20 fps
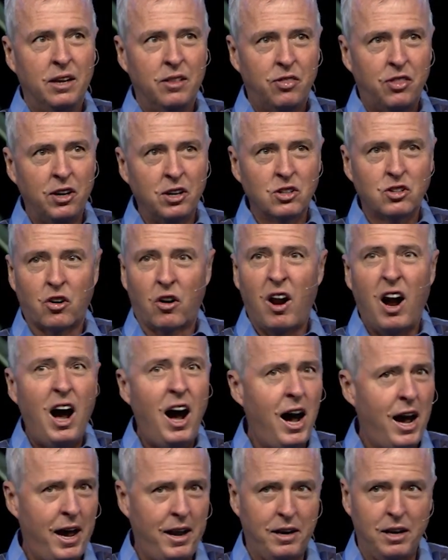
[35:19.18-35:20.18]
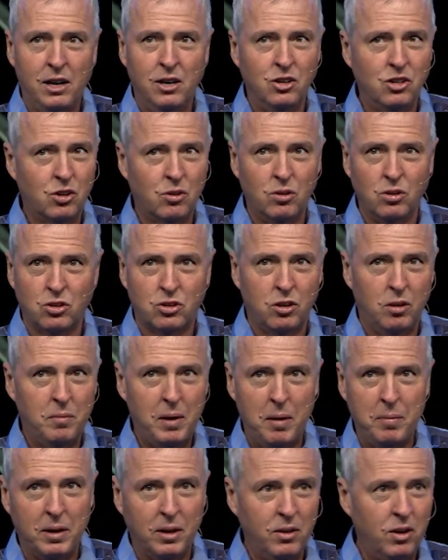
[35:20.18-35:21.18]
things are hot in Jerusalem.
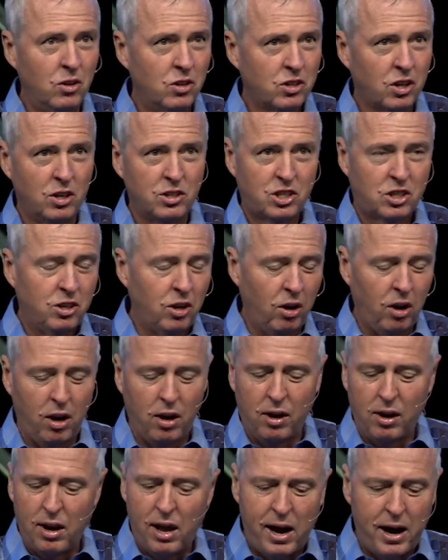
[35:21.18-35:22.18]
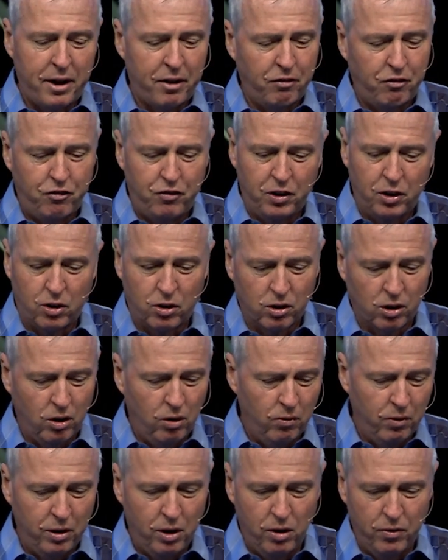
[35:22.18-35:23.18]
I mean, there's a, still a lot of fear
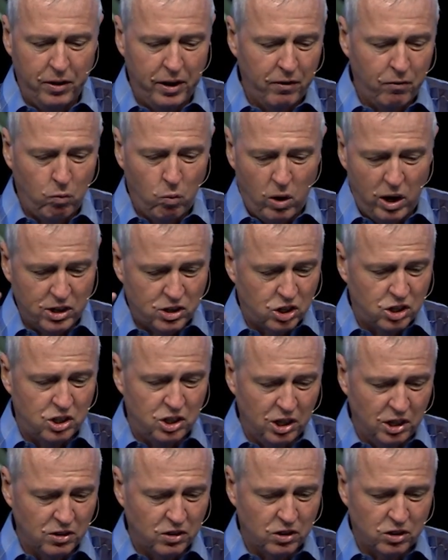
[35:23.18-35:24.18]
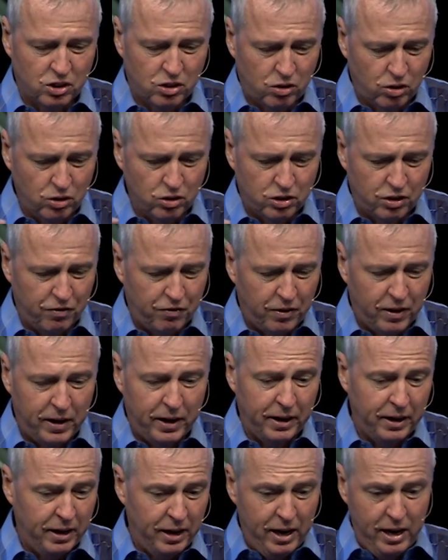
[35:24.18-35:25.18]
going on. They've watched Jesus
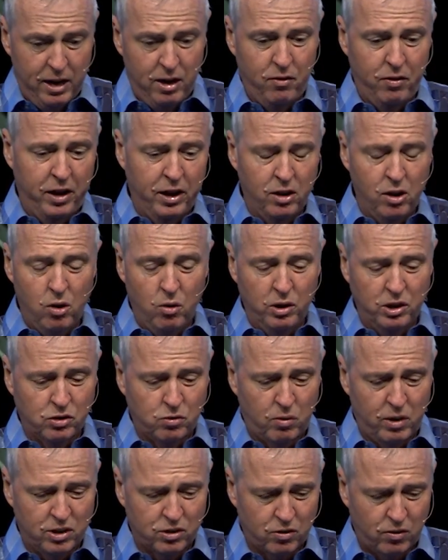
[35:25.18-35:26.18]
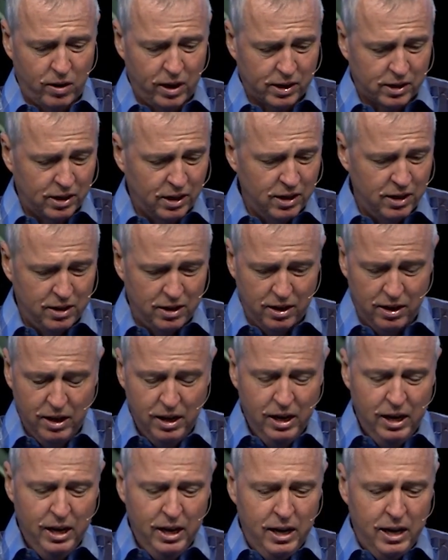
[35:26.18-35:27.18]
crucified, and now they know he's resurrected. And,
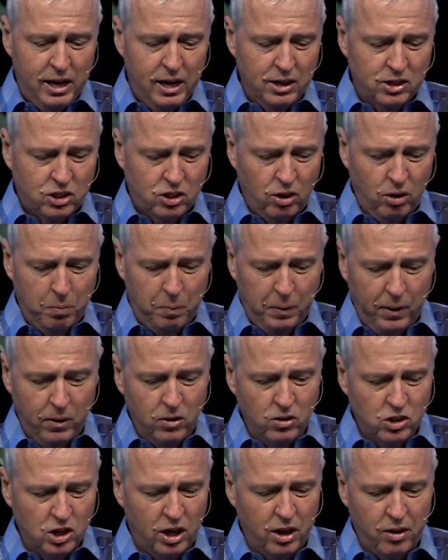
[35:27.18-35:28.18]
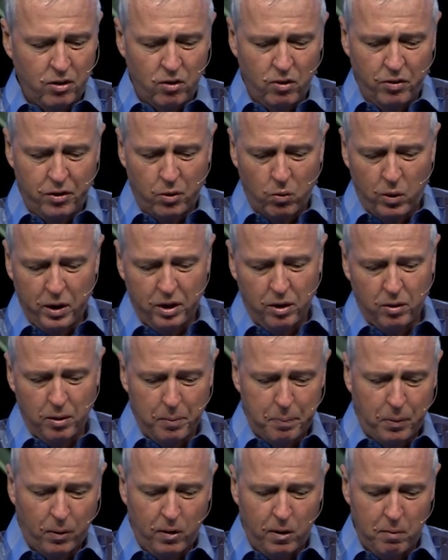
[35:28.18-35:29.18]
and so Peter and John are on their way to a
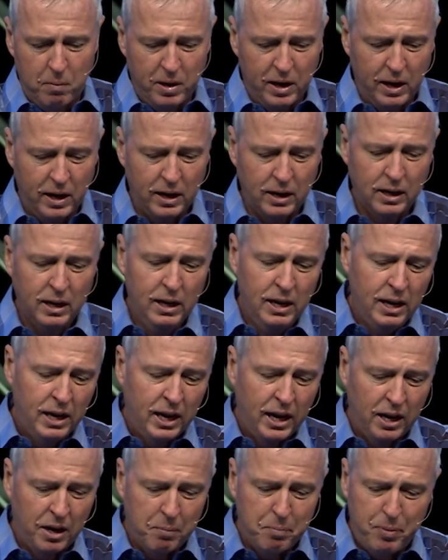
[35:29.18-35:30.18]
prayer meeting, and a